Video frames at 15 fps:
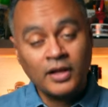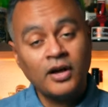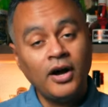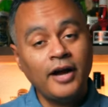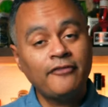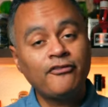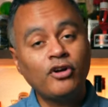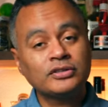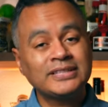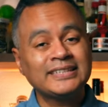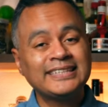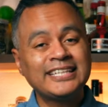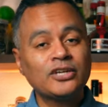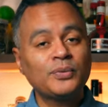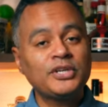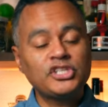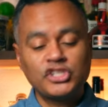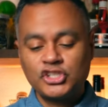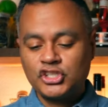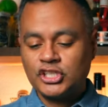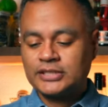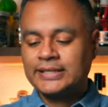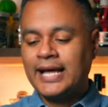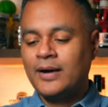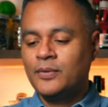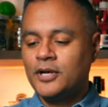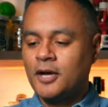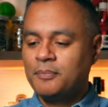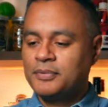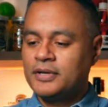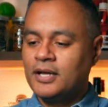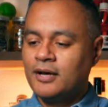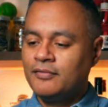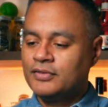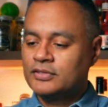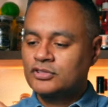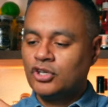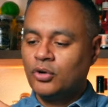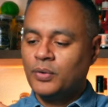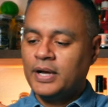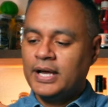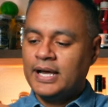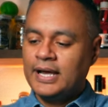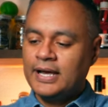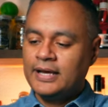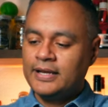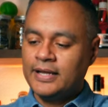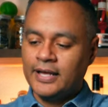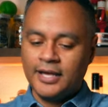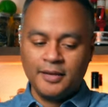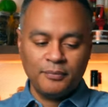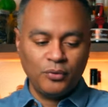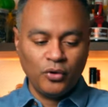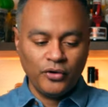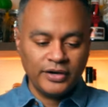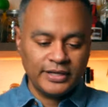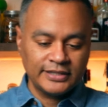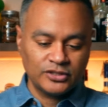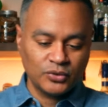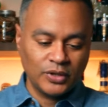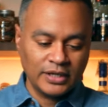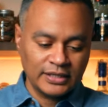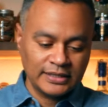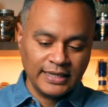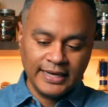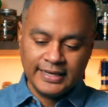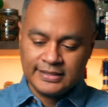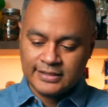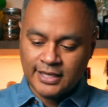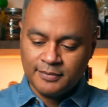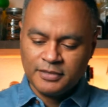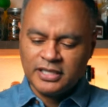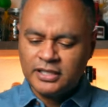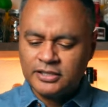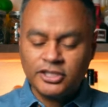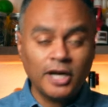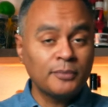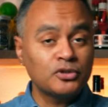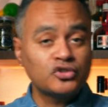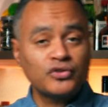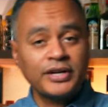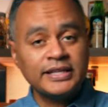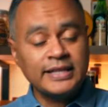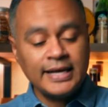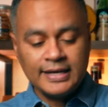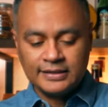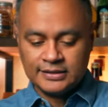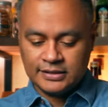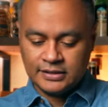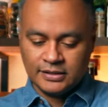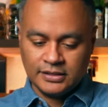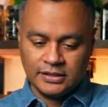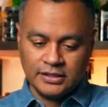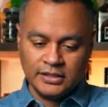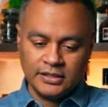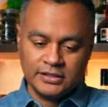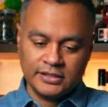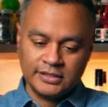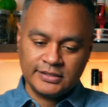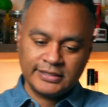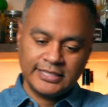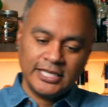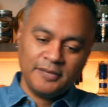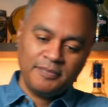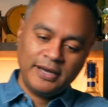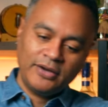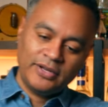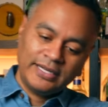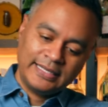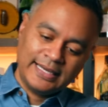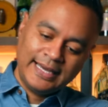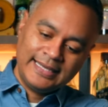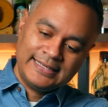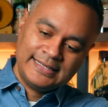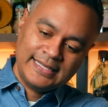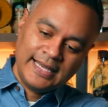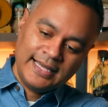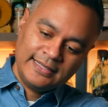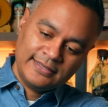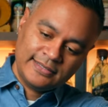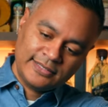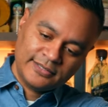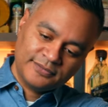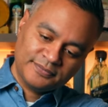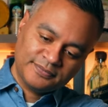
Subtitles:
All right, folks, I think we shook that one up enough. Let's go ahead and pour it into our glass. I'm gonna double strain that just to keep out any ice shards.